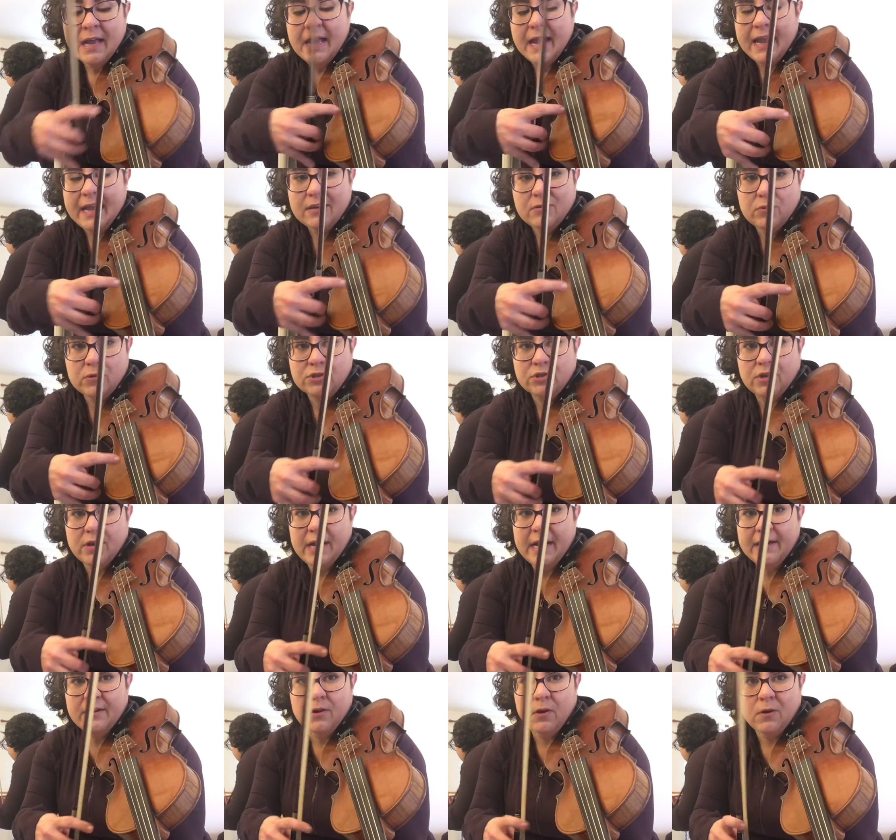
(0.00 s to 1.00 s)
and we're
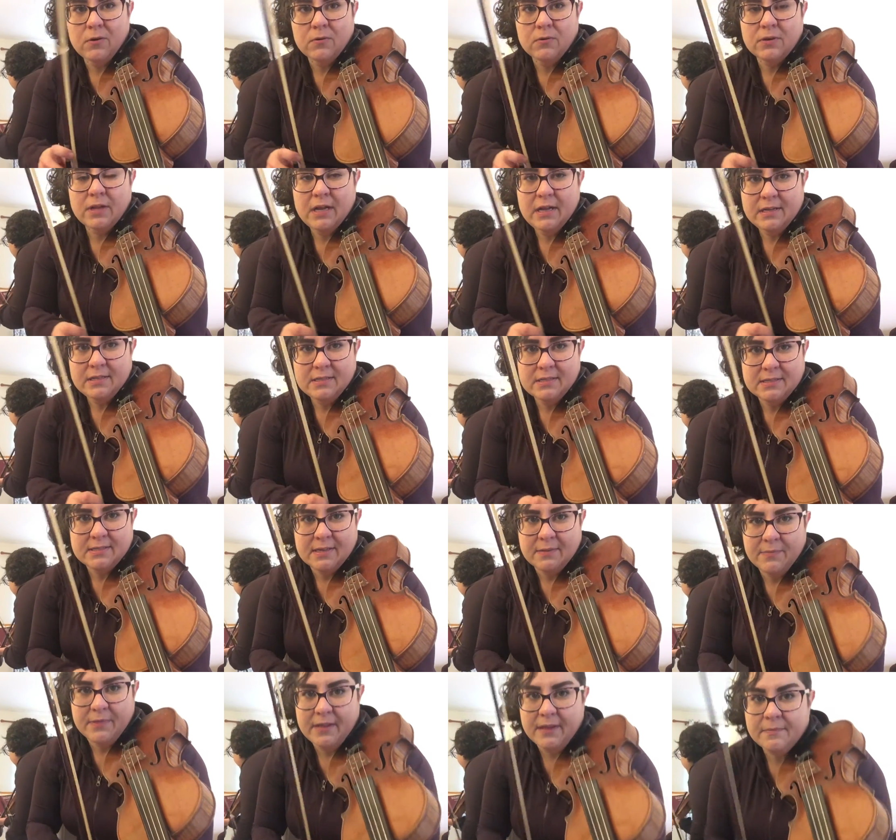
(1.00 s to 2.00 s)
trying to hold on to
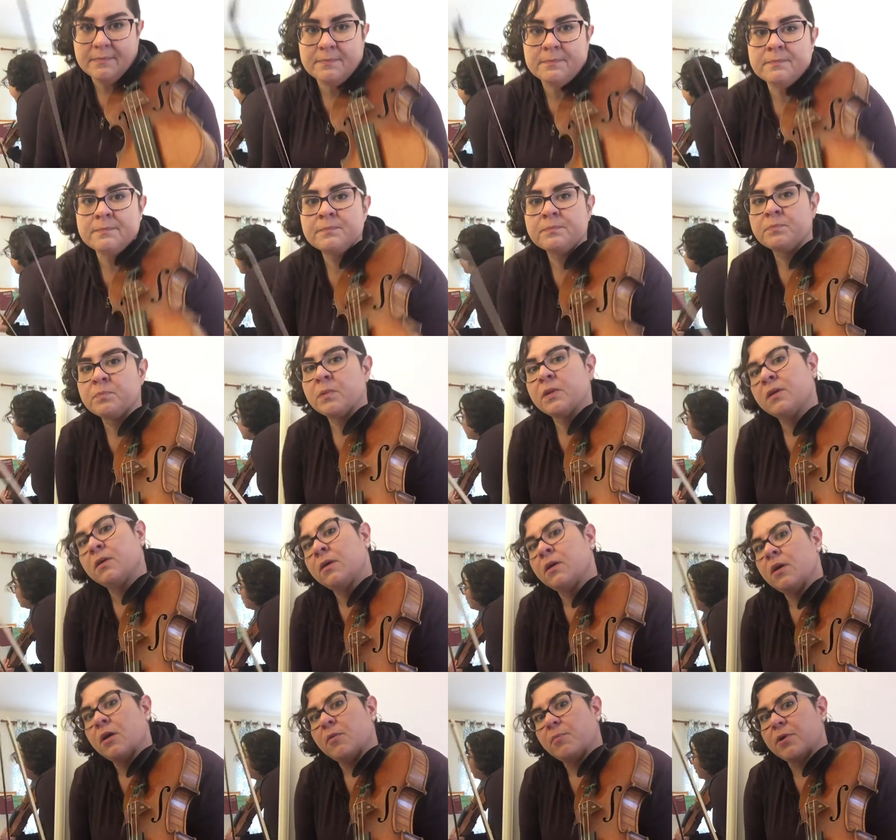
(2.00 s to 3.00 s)
something.
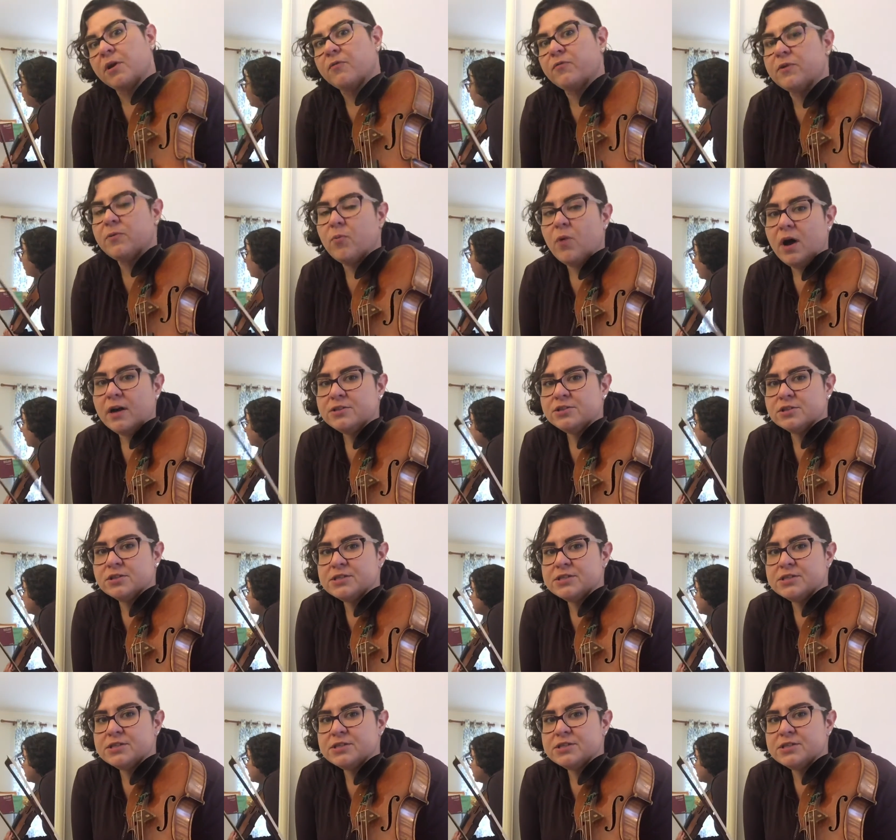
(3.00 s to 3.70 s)
But if we watch